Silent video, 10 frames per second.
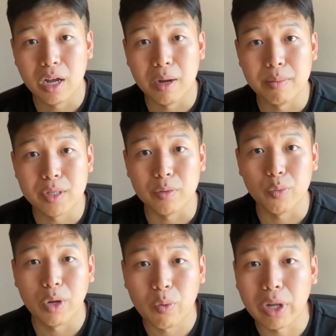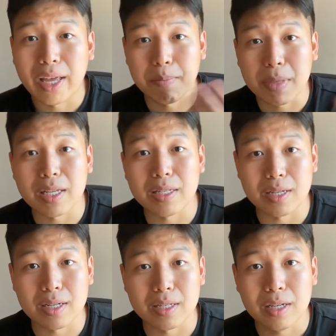So what that means
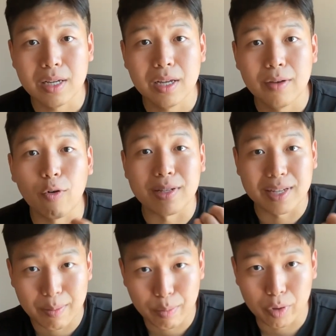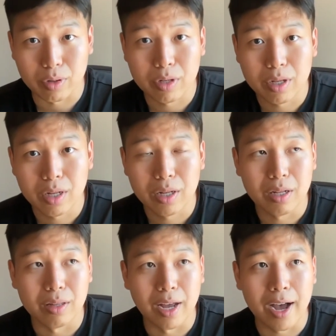is, for example,
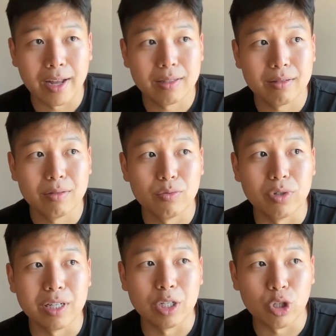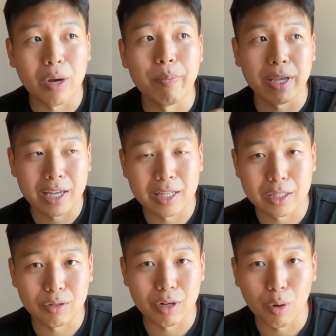not really jumping
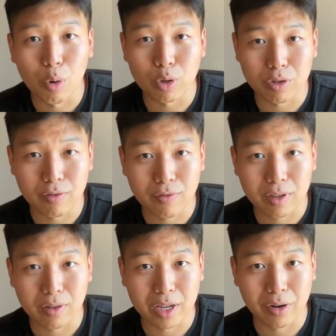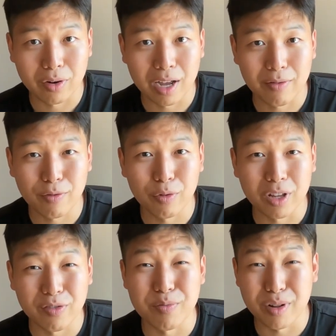into a whole new field that you're not fully
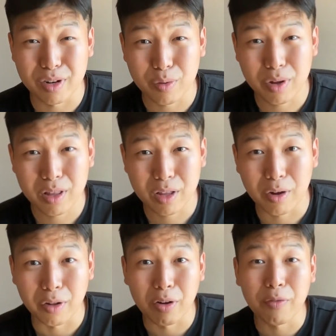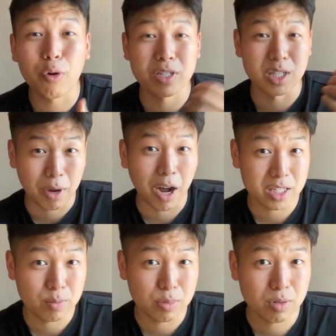familiar with. Of course, it's
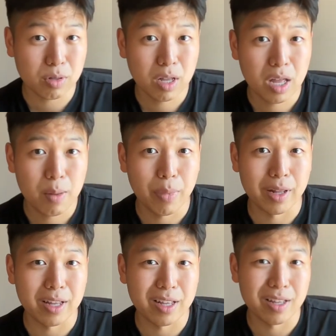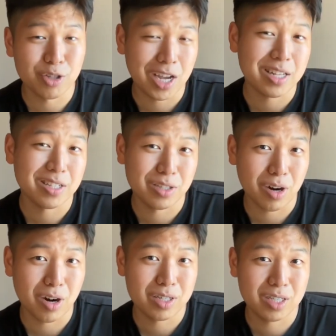possible, but chances
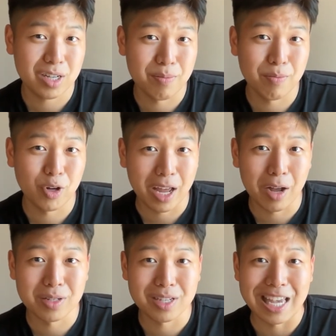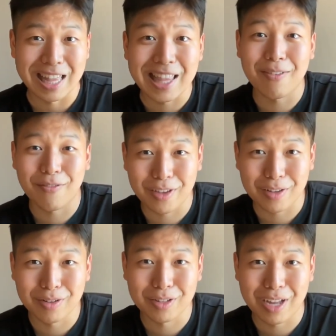are someone else in that
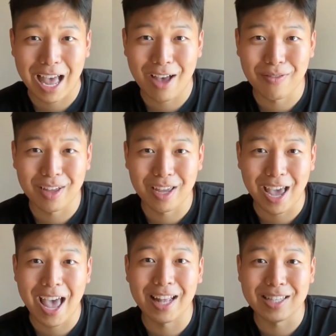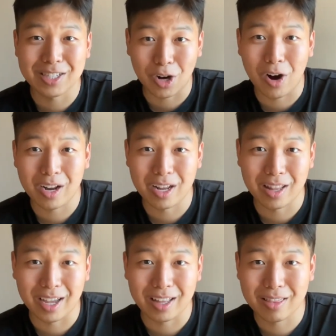field have a head start and
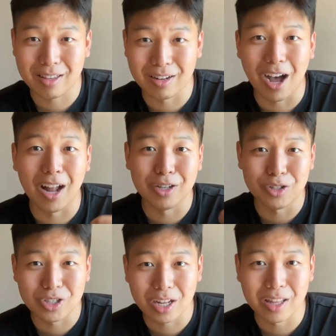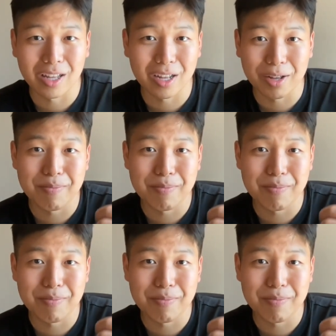like the knowledge and the